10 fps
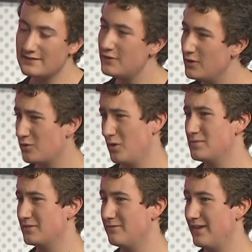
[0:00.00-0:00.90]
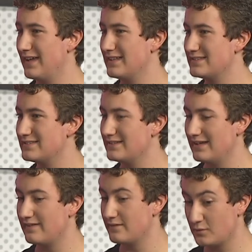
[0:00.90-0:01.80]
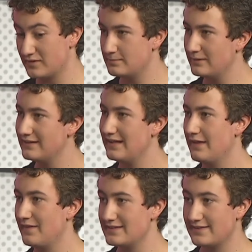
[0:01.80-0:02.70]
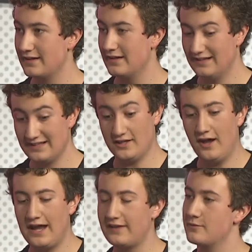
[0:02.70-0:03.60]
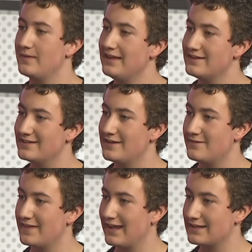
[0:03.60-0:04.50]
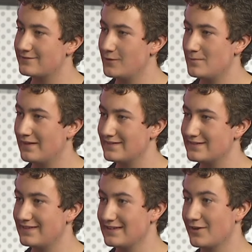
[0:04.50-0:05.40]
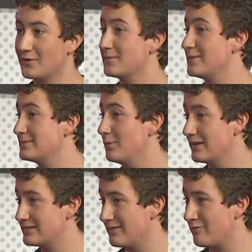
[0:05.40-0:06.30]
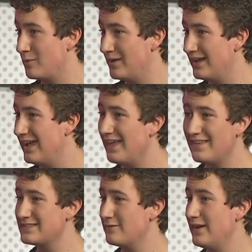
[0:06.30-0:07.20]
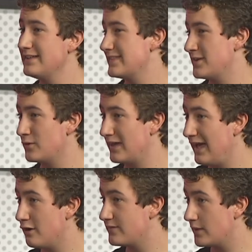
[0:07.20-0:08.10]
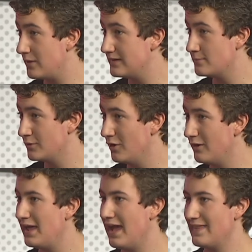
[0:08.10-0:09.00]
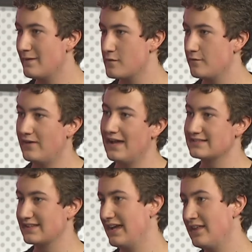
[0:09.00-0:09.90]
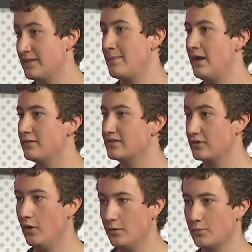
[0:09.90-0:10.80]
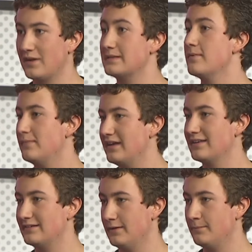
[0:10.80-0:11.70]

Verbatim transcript: few groups of fans. Uh, they've sort of split now. There's the let's hide from the internet for the next few months. There's going to be spoilers everywhere. There's the fans that don't care if they read them or not. And there are the fans that hunt them out to go and read them immediately.